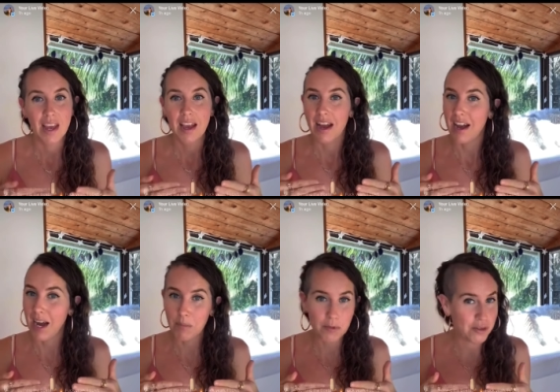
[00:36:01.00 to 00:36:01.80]

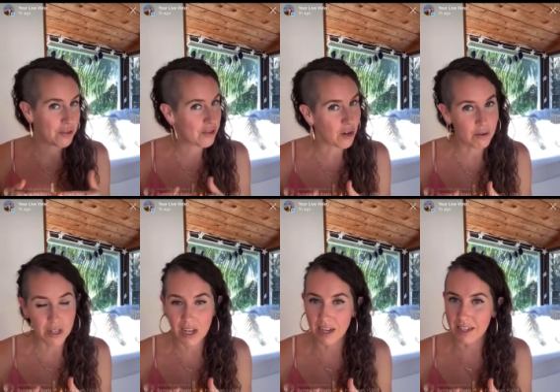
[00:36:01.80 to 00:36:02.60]
I'm so
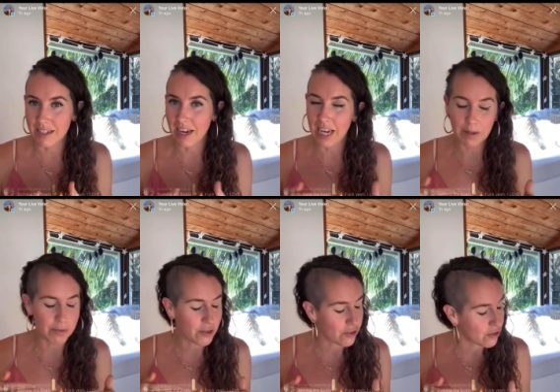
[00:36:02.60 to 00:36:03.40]
done. I am
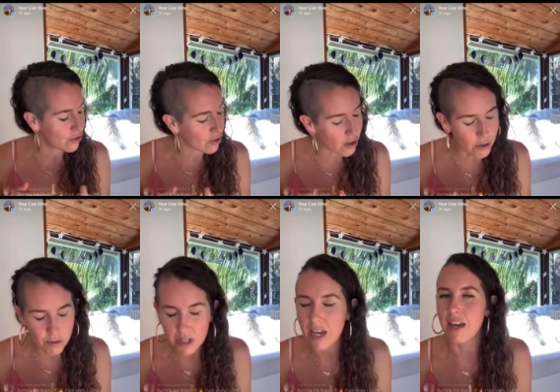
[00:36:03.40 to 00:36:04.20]
so
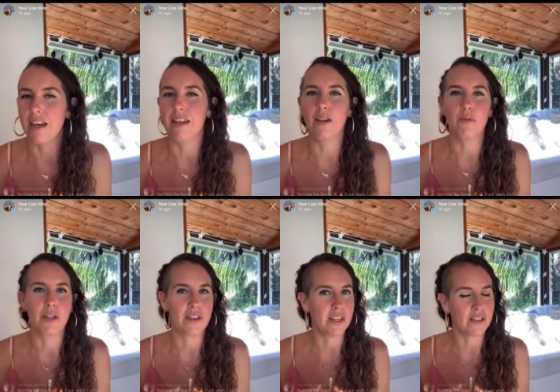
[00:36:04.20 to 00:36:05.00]
done with
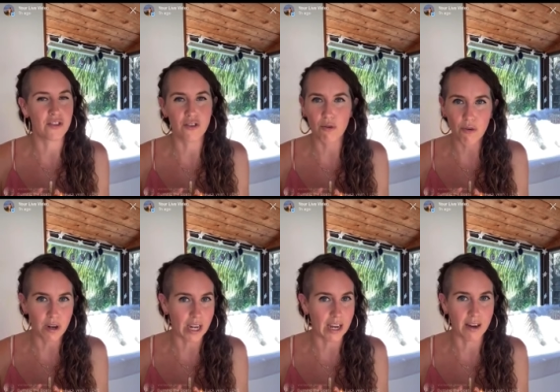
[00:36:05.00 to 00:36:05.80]
this
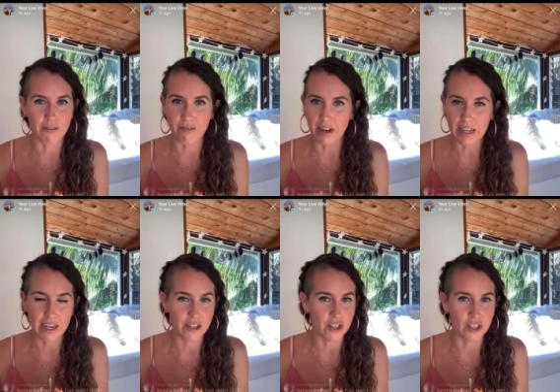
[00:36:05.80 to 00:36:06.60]
story of
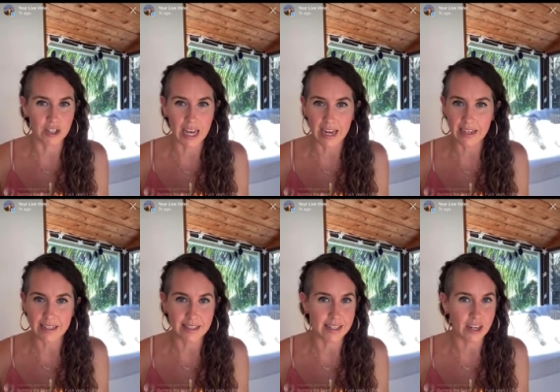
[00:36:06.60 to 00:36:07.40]
financial lack and
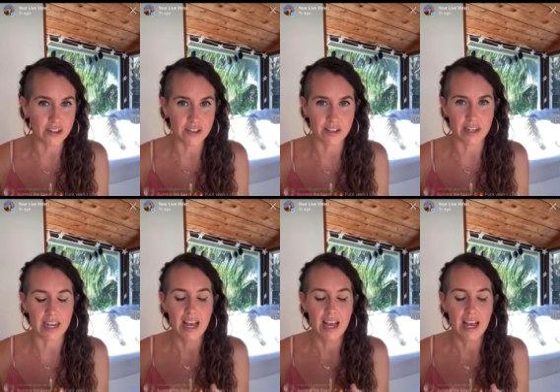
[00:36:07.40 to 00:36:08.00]
scarcity.